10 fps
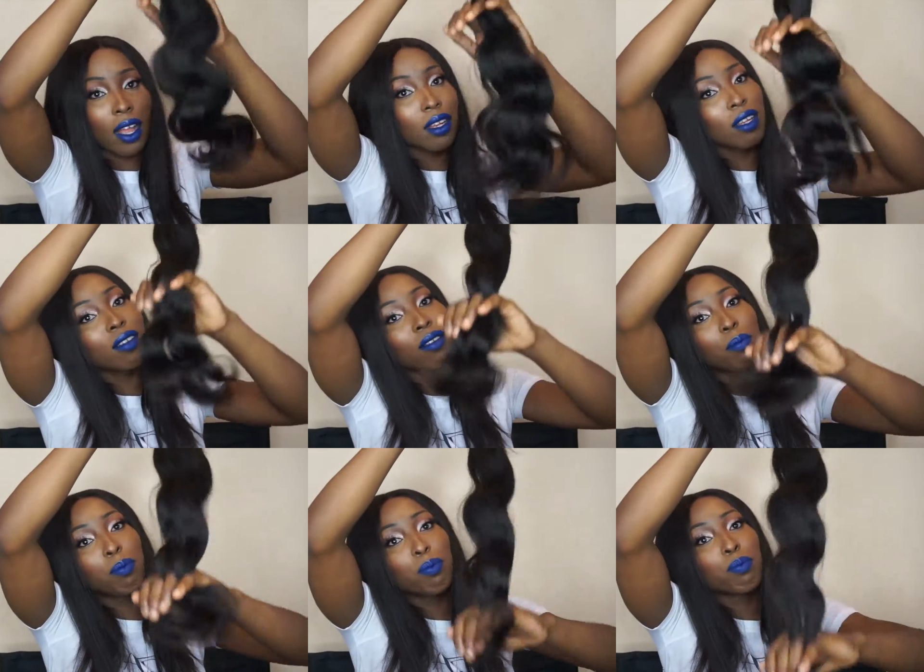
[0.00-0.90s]

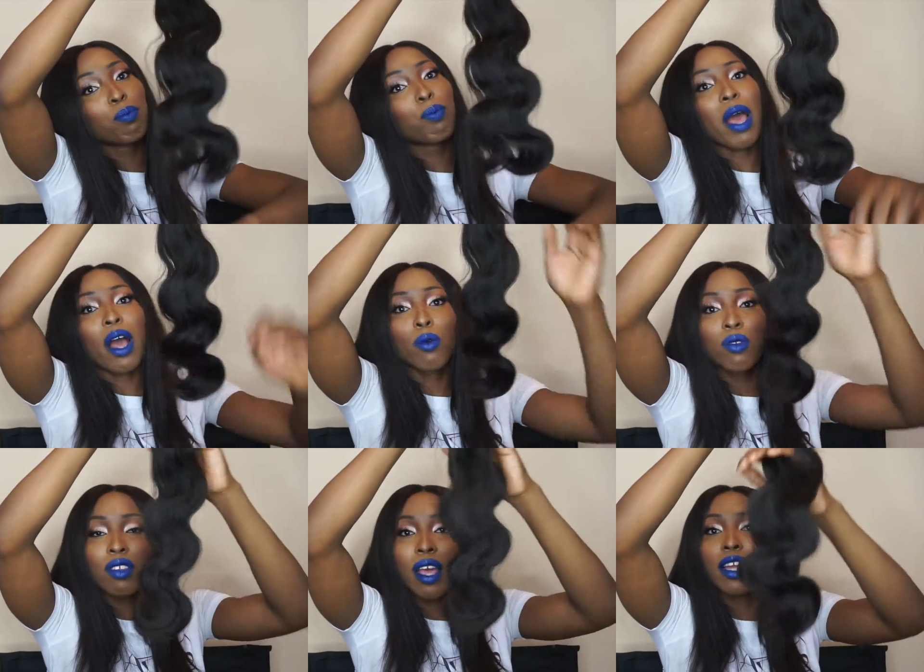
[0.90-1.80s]
this
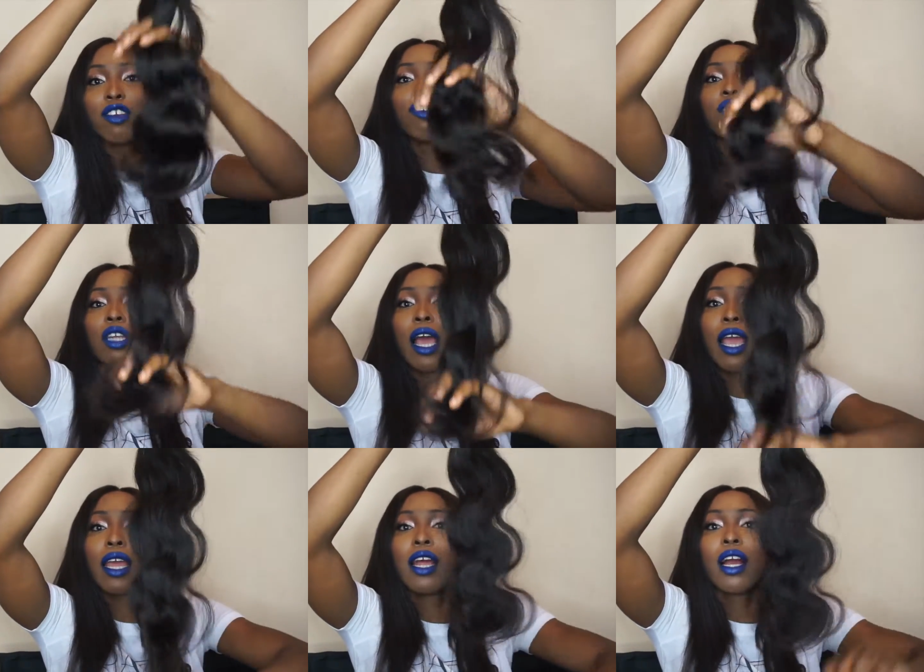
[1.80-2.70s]
bounce and
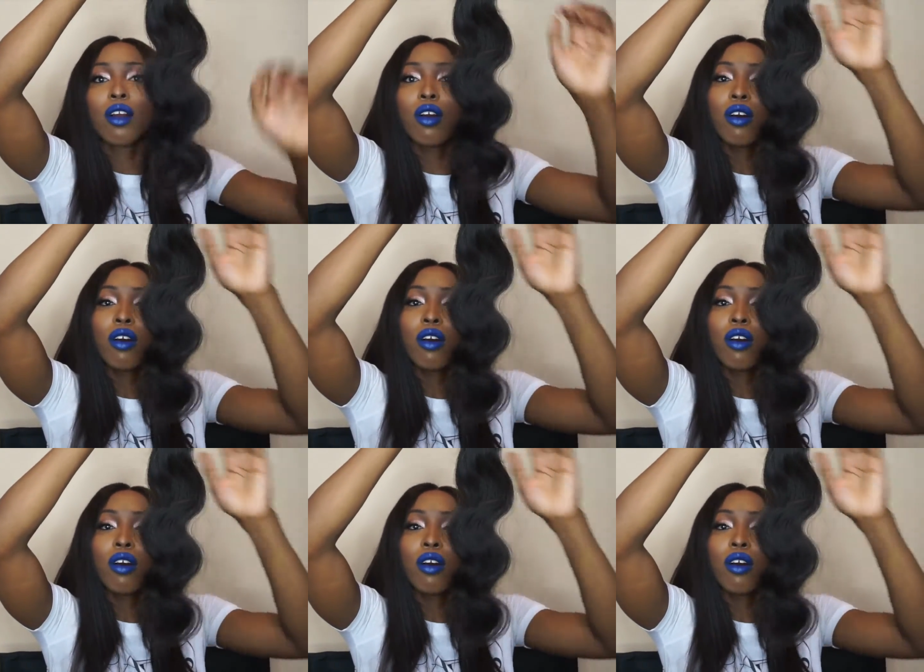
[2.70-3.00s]
shine and